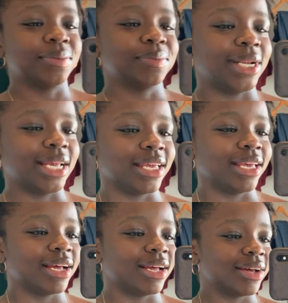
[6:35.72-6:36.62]
But like,
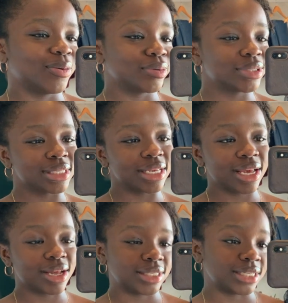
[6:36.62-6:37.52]
yeah, we'll see
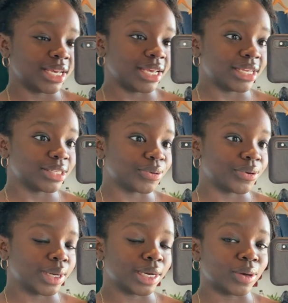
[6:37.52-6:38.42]
how today is. But
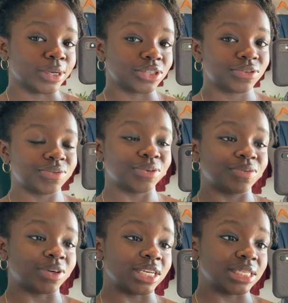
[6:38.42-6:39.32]
right now, I just feel
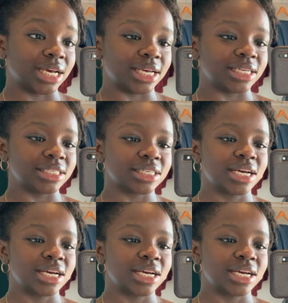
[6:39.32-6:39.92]
very tired.